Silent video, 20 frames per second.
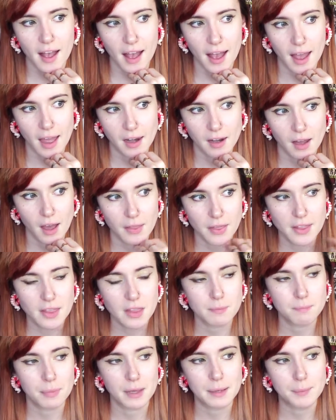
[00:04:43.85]
And I think
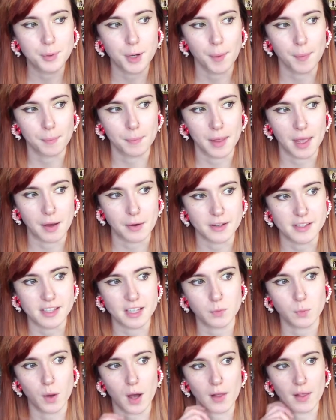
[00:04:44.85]
the big problem here is
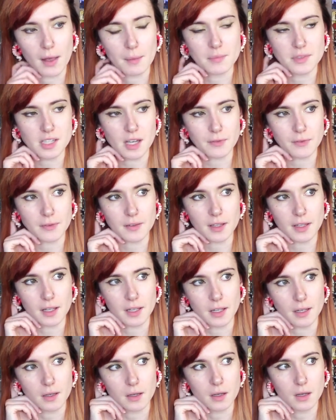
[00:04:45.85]
that while I'm
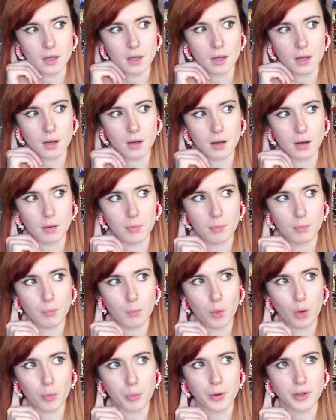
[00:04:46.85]
definitely
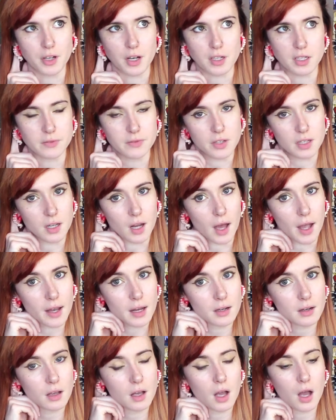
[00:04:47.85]
more productive at
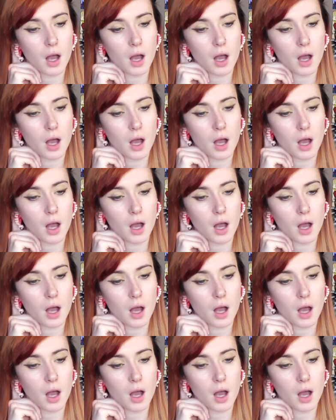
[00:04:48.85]
night,